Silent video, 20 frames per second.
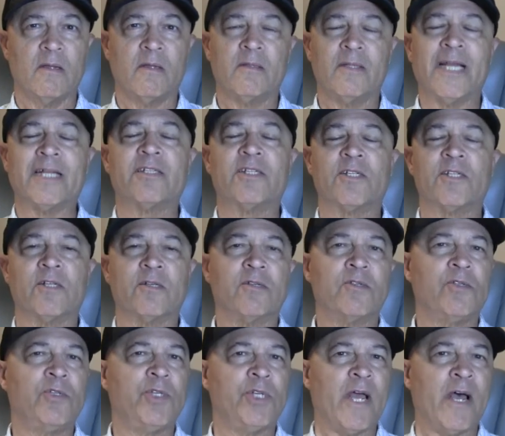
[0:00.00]
that
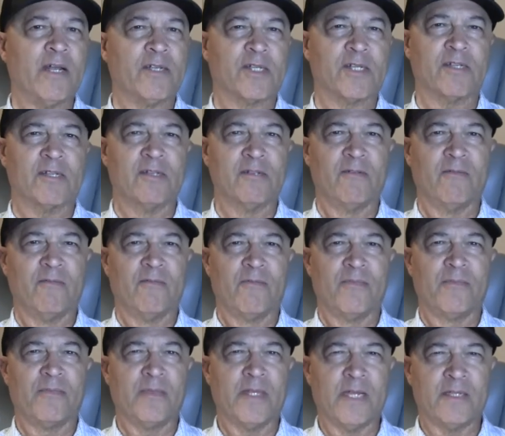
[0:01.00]
suggest
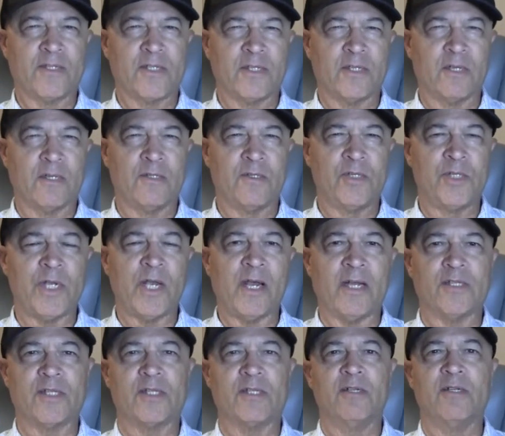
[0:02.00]
that
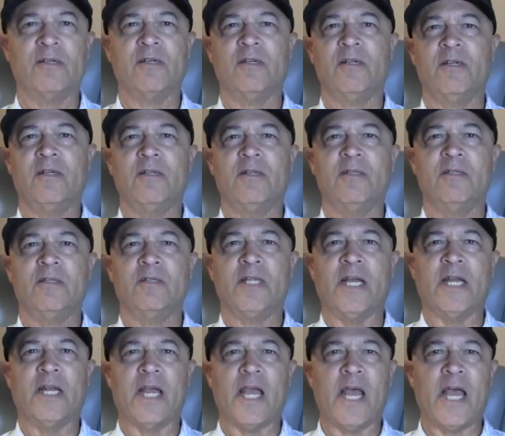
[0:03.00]
suggest
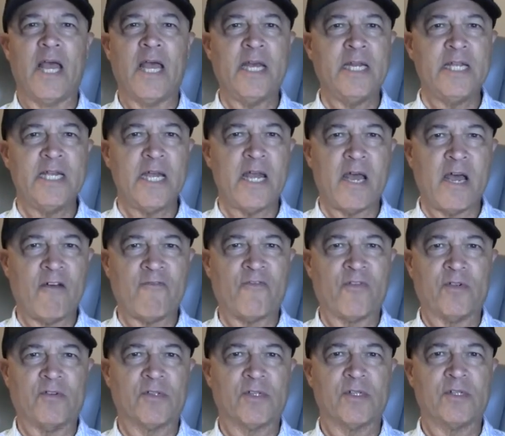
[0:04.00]
that any
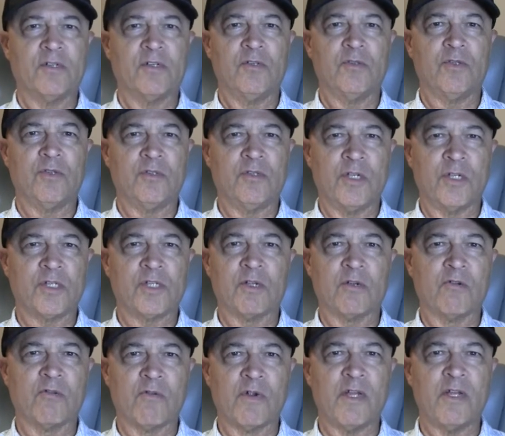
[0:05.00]
efforts to
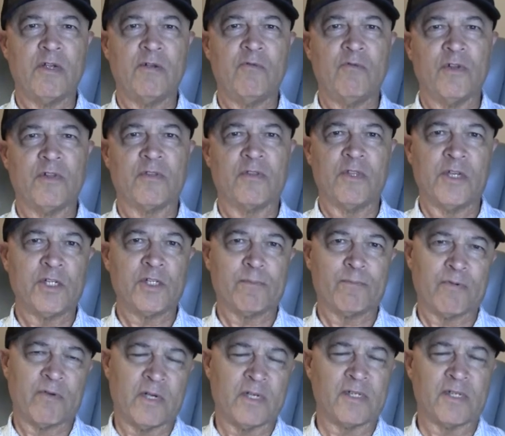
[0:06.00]
disagree with this
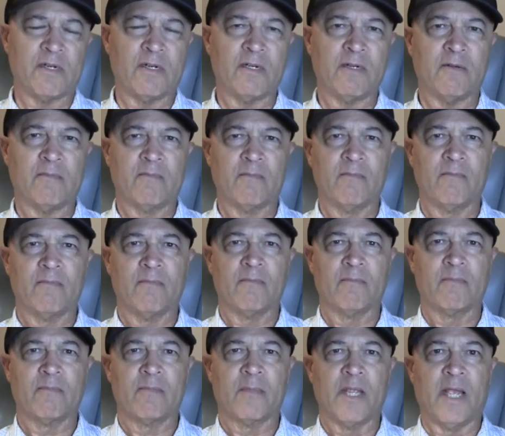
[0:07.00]
president
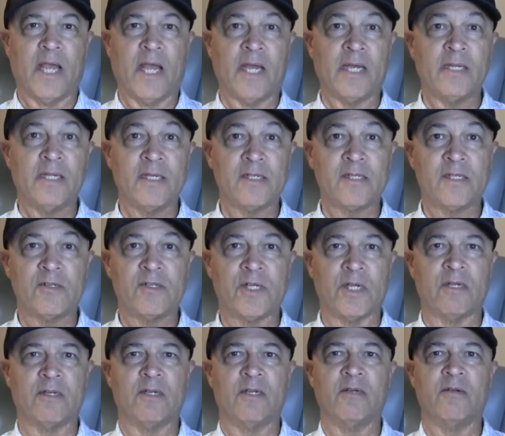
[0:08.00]
and his
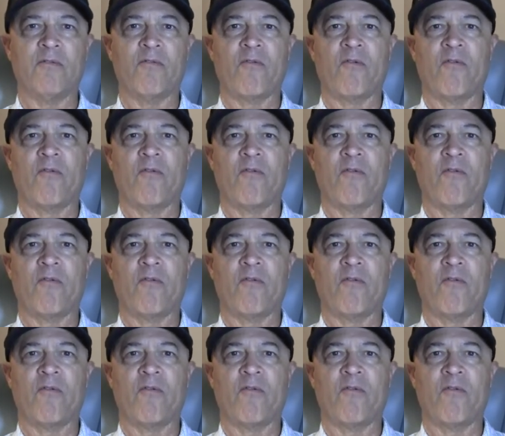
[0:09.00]
agenda